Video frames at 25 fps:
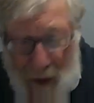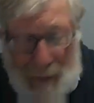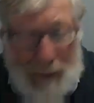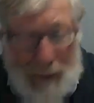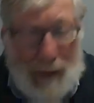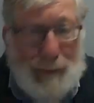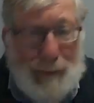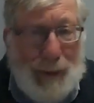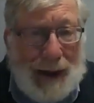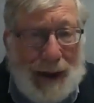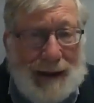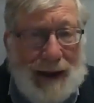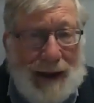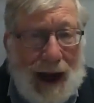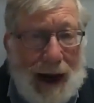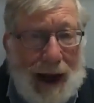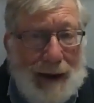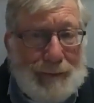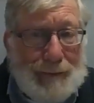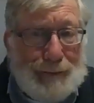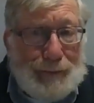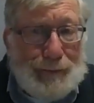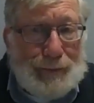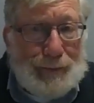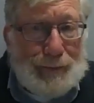mi
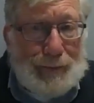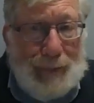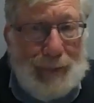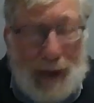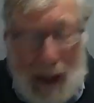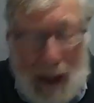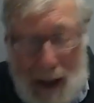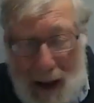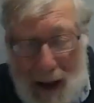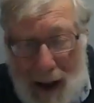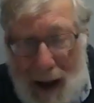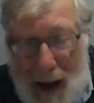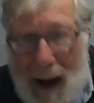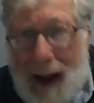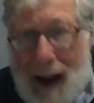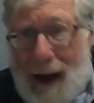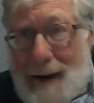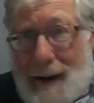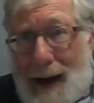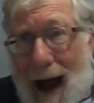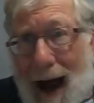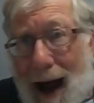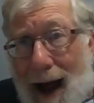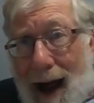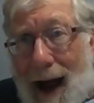Padan,"
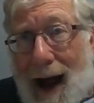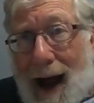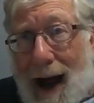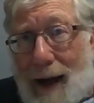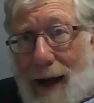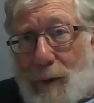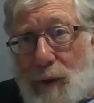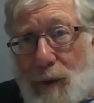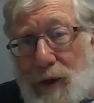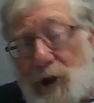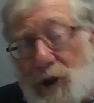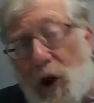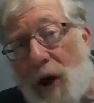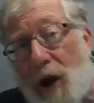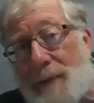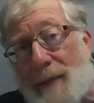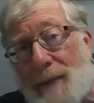and I was on